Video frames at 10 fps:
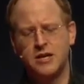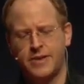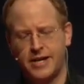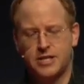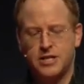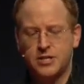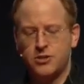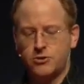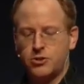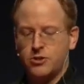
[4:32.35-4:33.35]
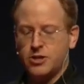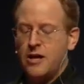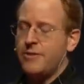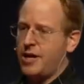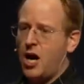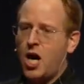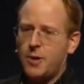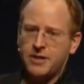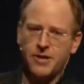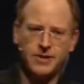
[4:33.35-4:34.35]
That is not good. They are
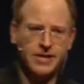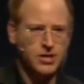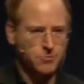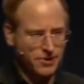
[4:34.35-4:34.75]
harming their engagement.